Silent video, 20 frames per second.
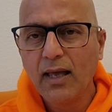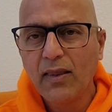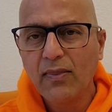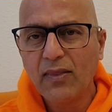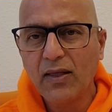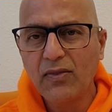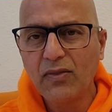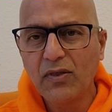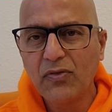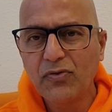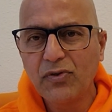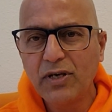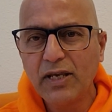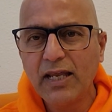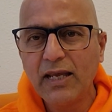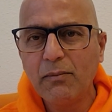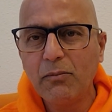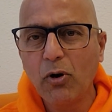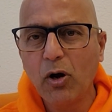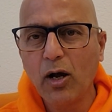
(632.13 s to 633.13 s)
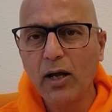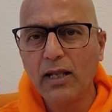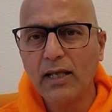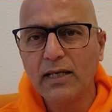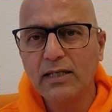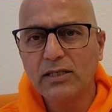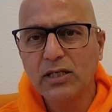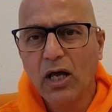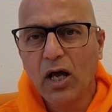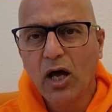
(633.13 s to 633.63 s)
that the three
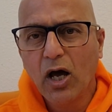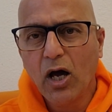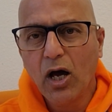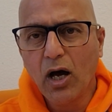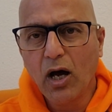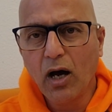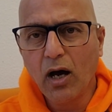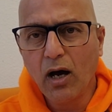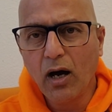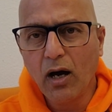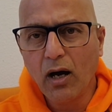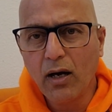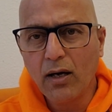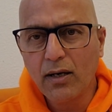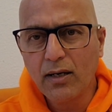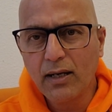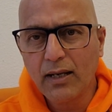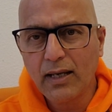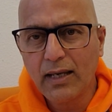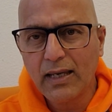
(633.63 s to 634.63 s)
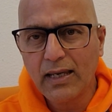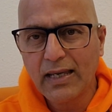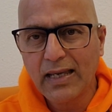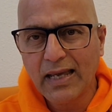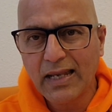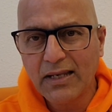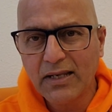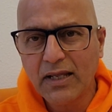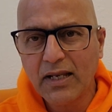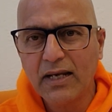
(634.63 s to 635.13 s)
bodies are
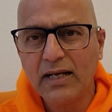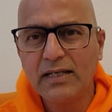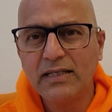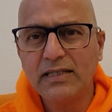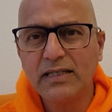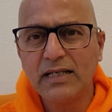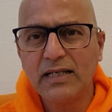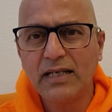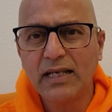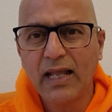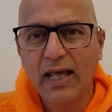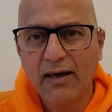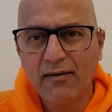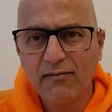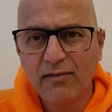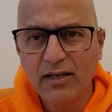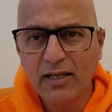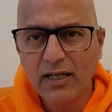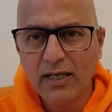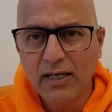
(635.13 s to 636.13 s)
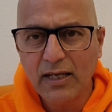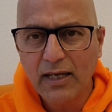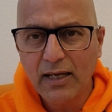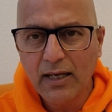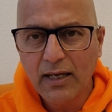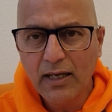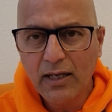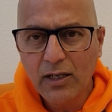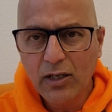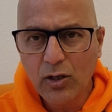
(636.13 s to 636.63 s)
inherent in every
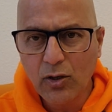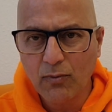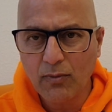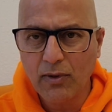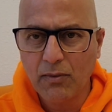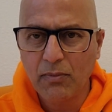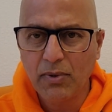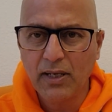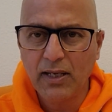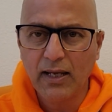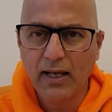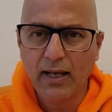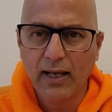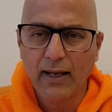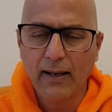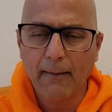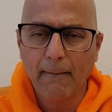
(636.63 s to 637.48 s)
human being.